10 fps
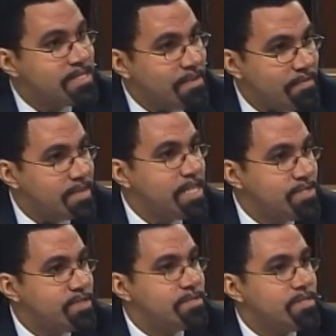of
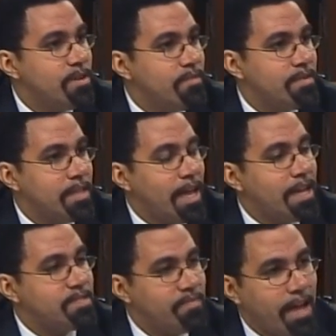teachers over the
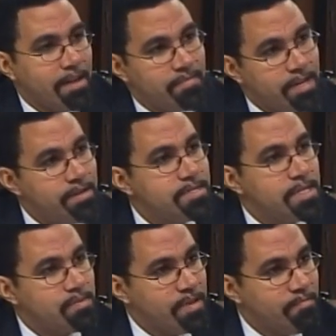last five years
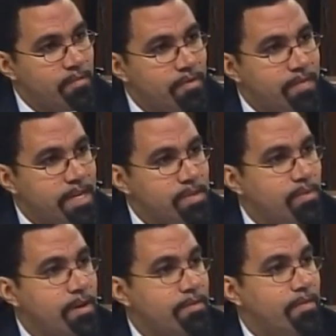as we have moved this
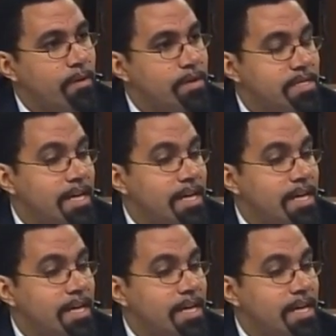work forward.